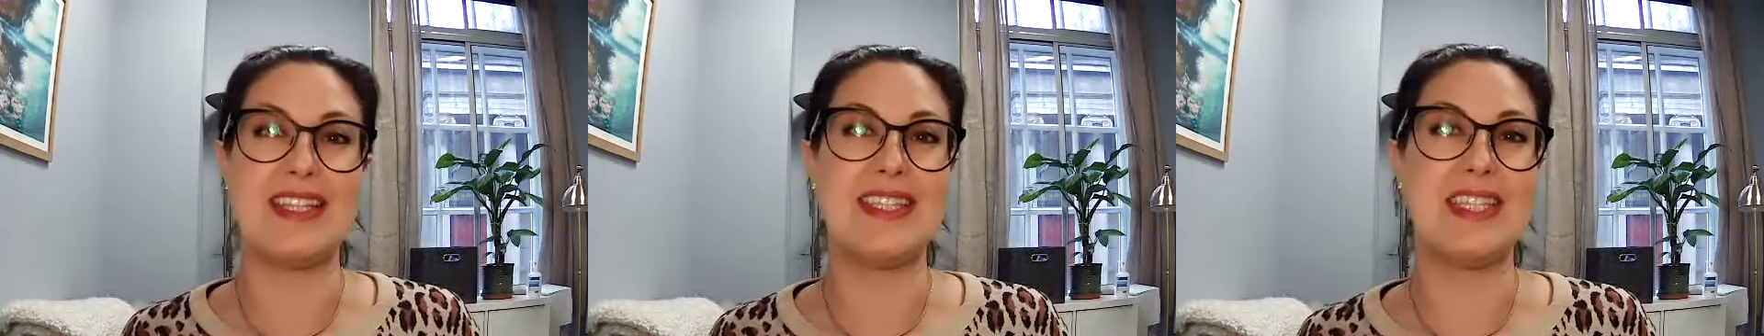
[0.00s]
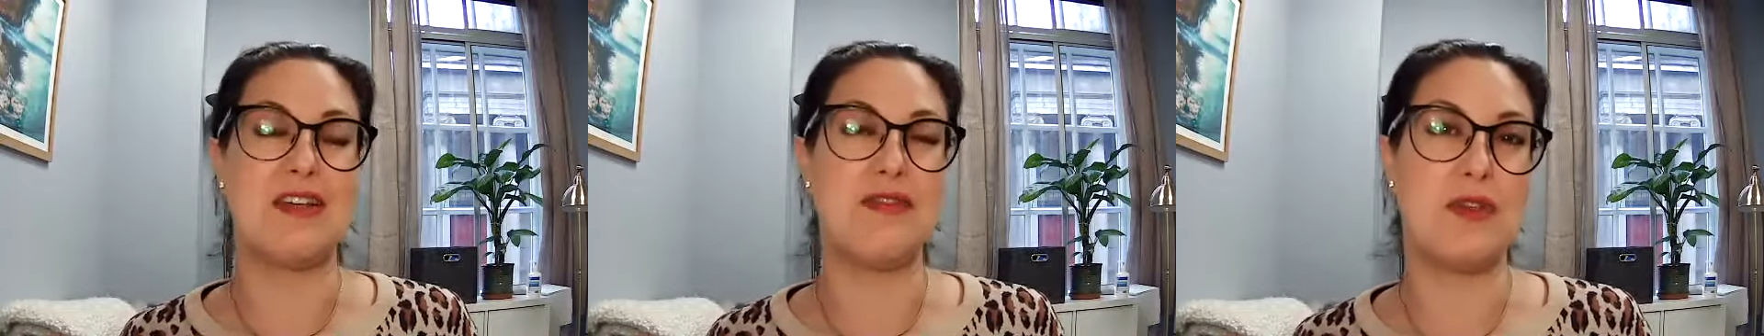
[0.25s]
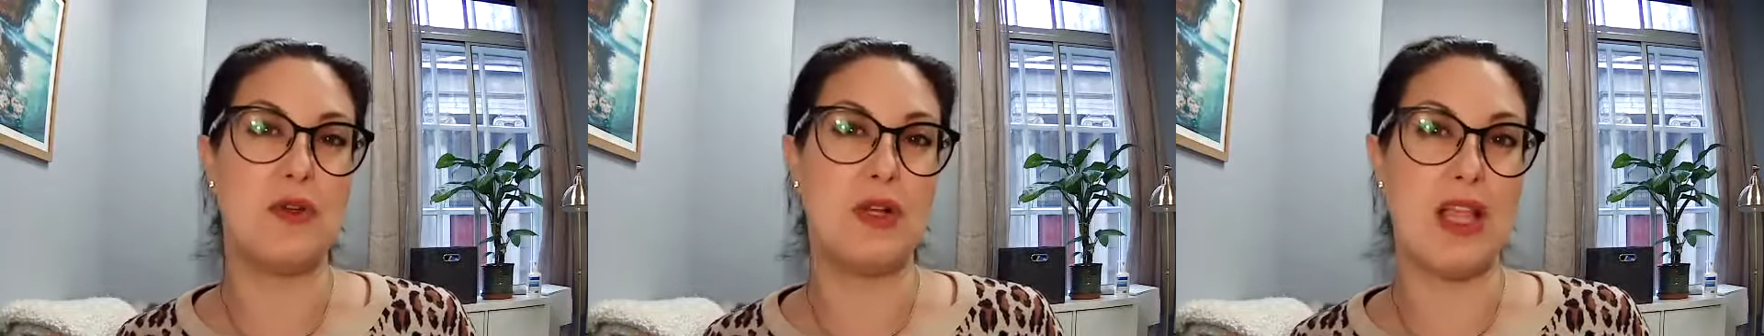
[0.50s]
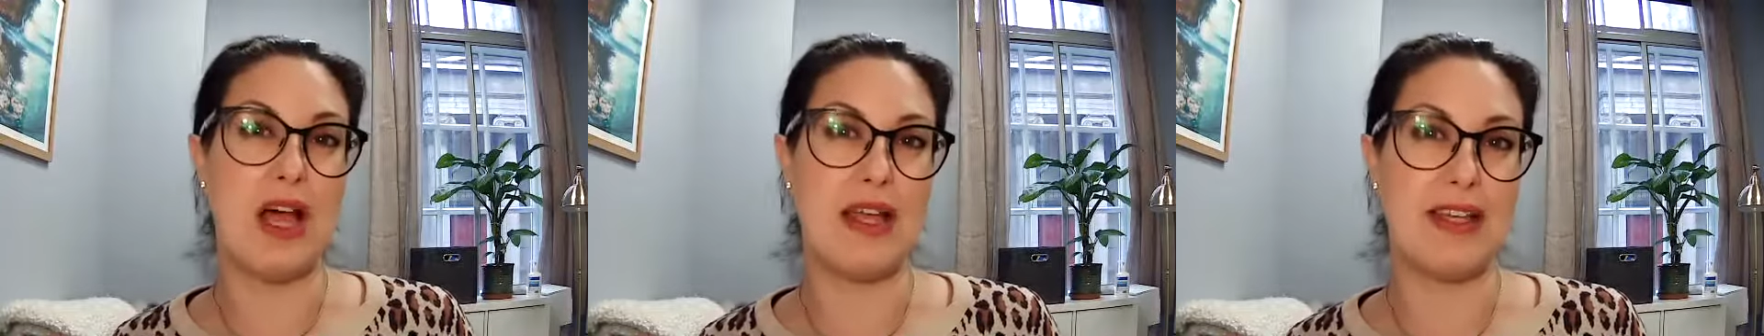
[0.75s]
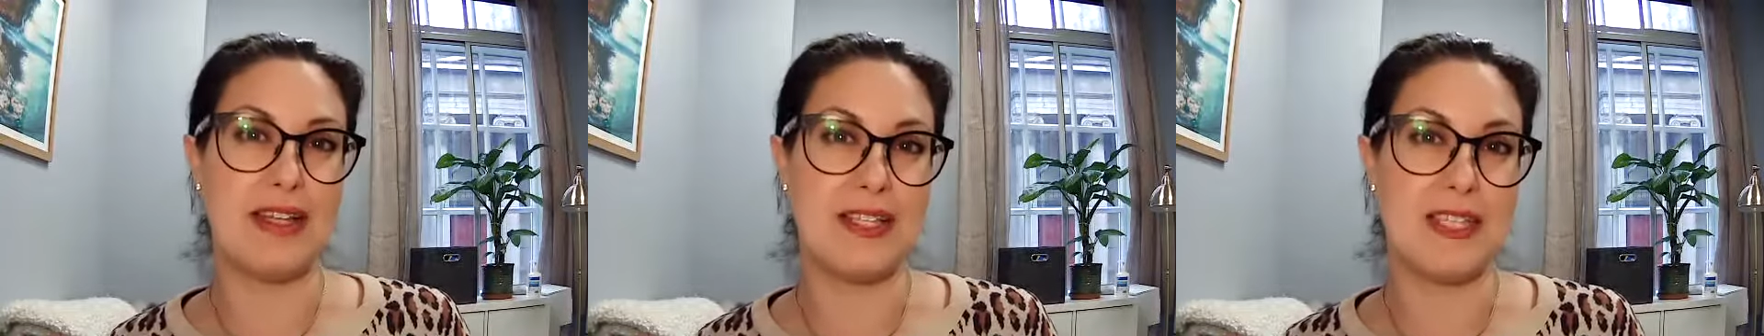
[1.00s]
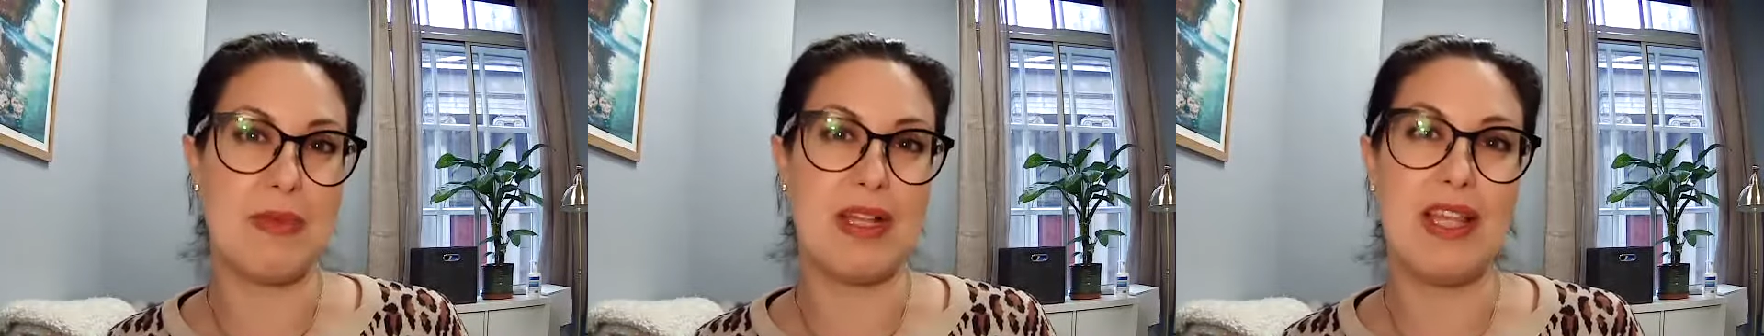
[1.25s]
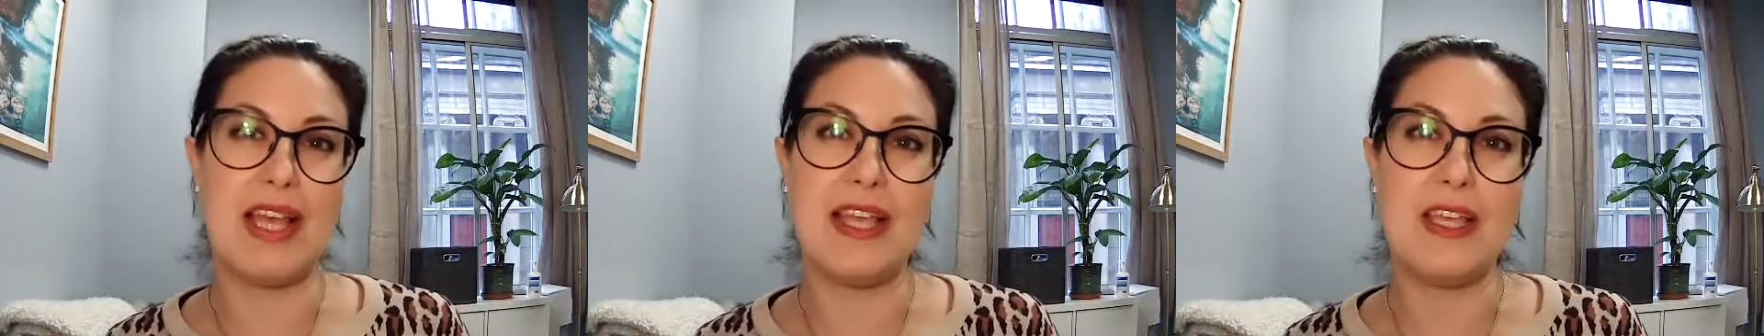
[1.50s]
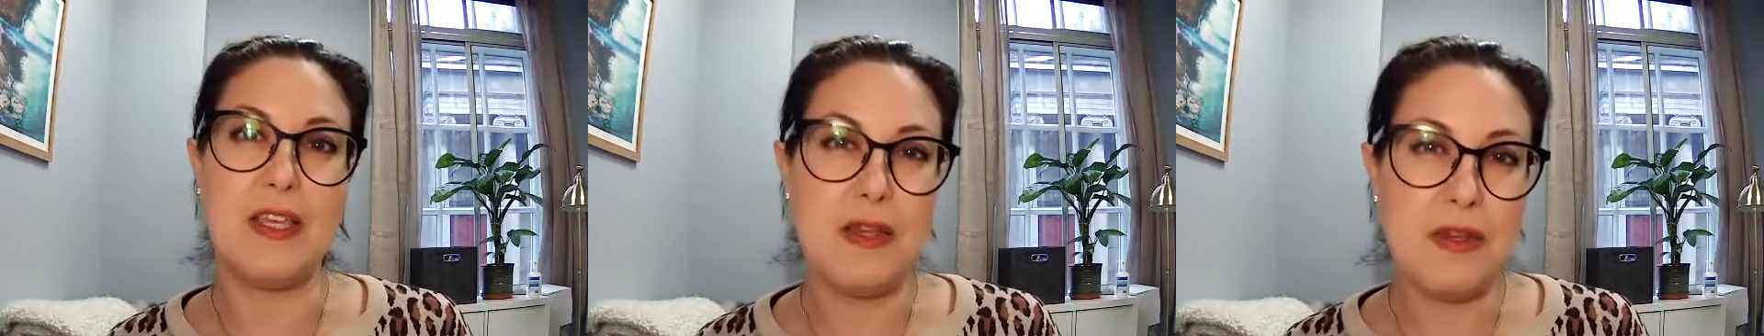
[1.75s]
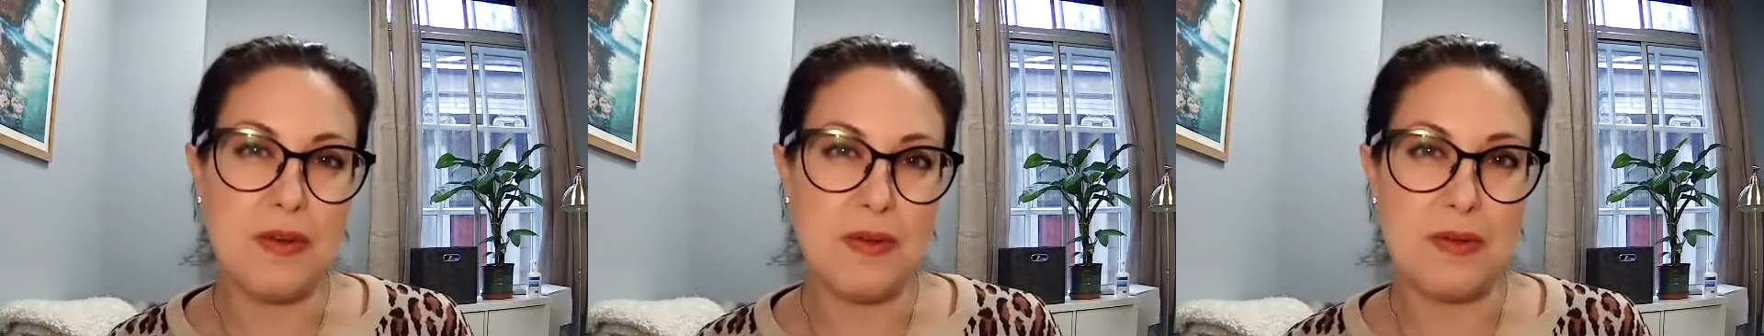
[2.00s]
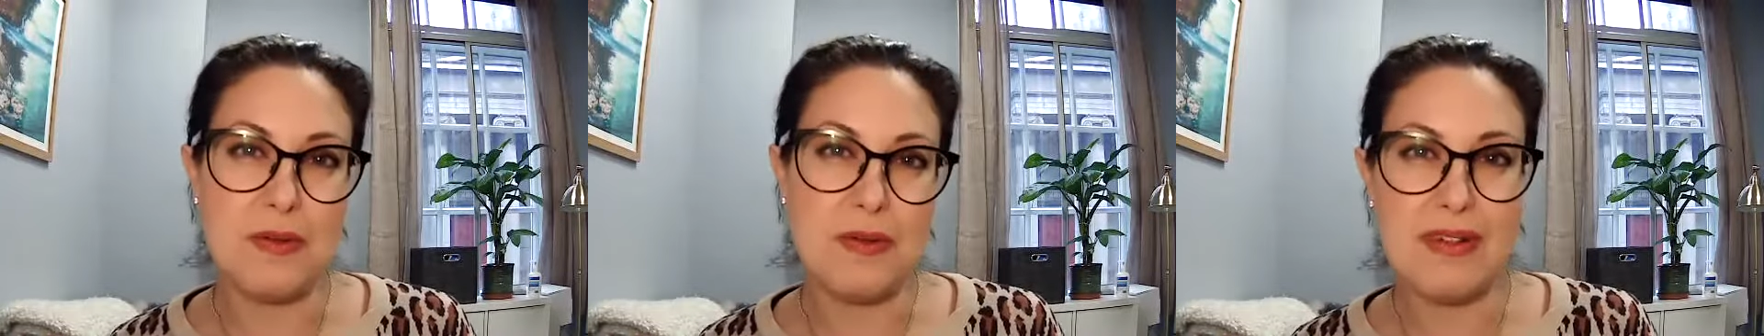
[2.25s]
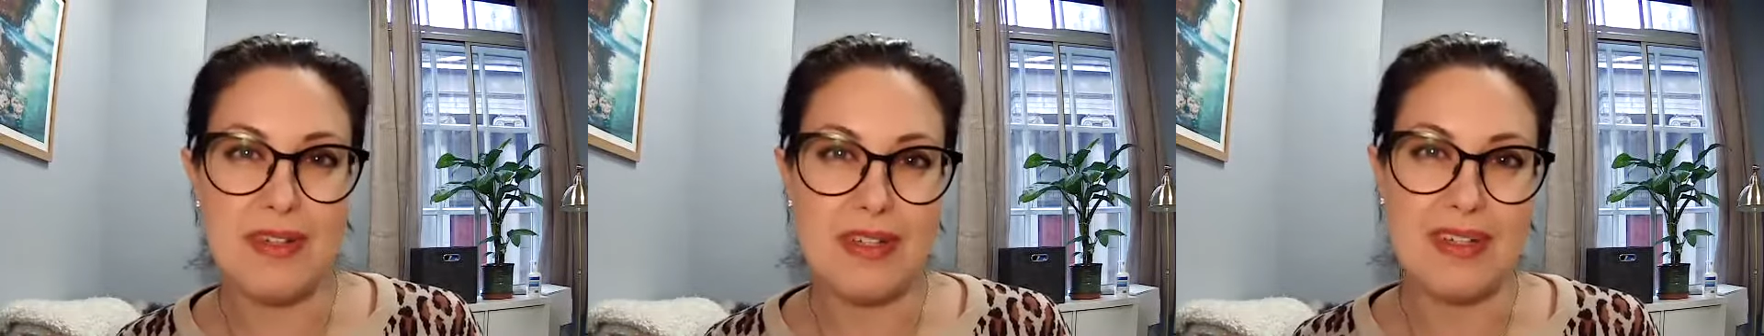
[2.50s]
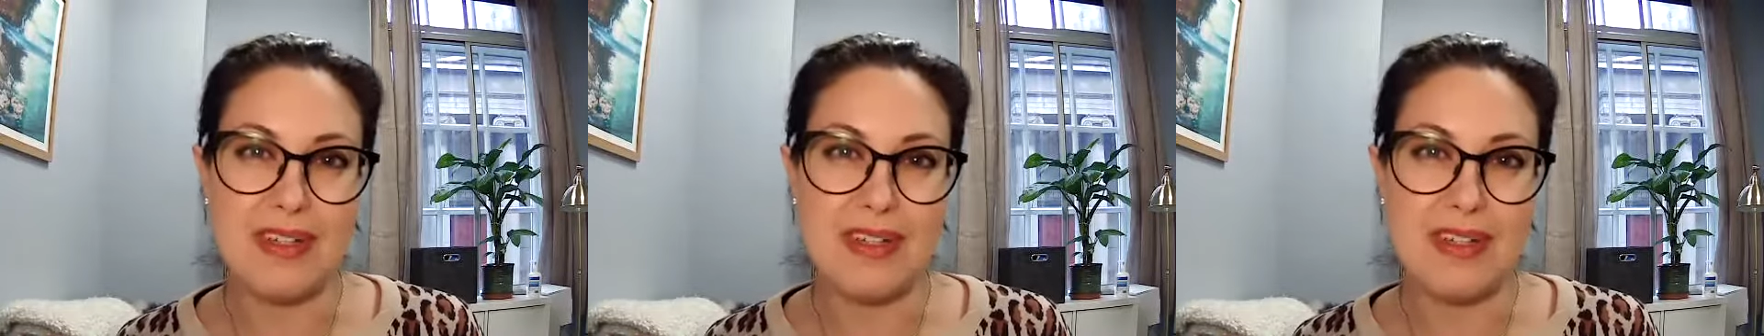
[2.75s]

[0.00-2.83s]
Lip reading: and see a few clients, but like you,